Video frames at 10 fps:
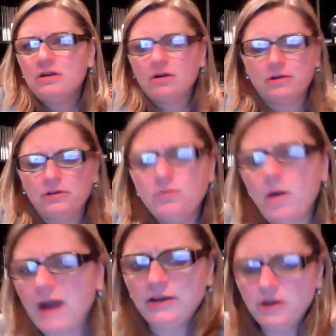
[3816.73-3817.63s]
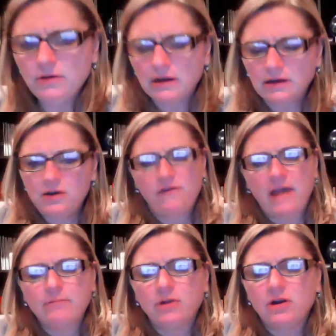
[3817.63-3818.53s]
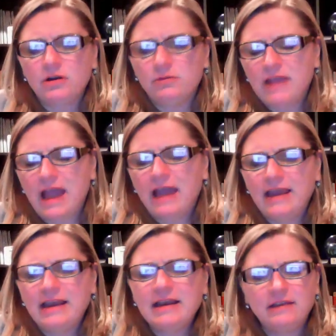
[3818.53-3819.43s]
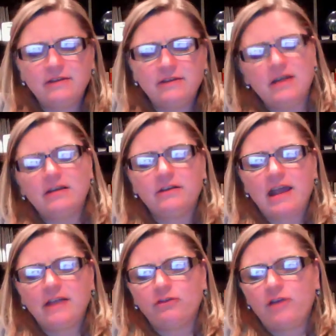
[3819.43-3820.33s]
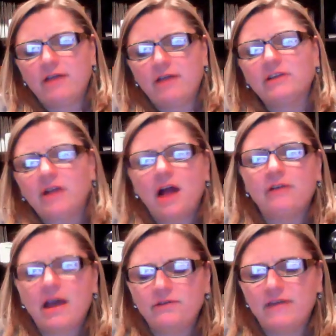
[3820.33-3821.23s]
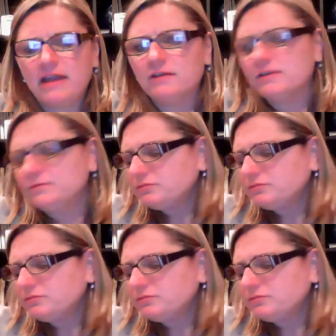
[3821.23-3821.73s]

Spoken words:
or you wanted to do it in November and I didn't get it done because I had to travel to Colorado and Vegas,